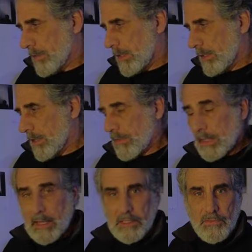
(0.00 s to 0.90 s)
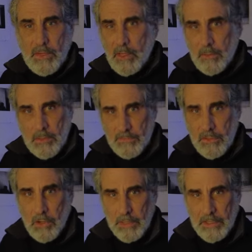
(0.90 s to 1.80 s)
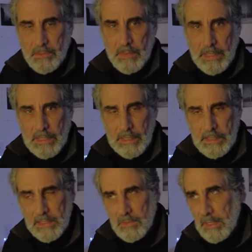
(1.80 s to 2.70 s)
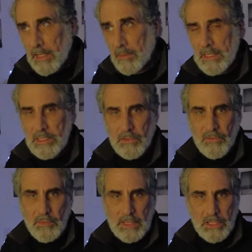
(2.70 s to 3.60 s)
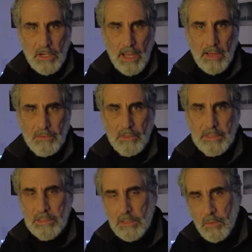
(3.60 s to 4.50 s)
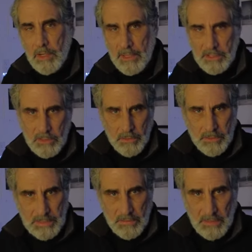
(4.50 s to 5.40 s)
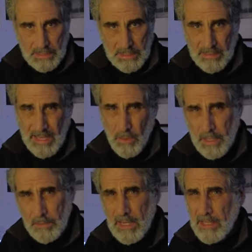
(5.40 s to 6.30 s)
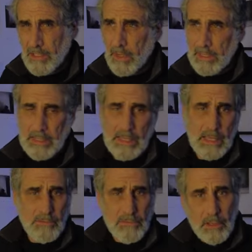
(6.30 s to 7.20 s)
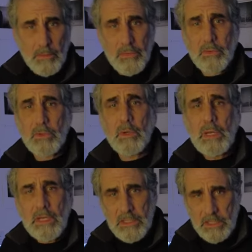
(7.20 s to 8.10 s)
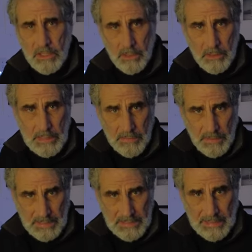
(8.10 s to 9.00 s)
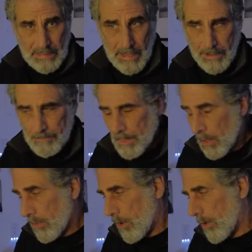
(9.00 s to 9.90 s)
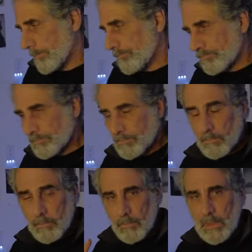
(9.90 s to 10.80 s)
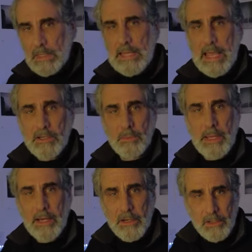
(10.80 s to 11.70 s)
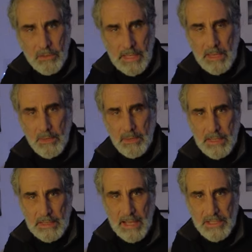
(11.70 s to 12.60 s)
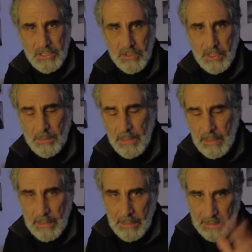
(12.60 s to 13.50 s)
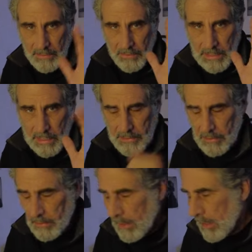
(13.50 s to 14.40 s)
nothing against film, of course, but it's become easier for me to travel and to run my tours and things like that when I'm not trying to get film through security and things like that. Although, Daniel Bayer, who came on my last trip, hey there, Daniel.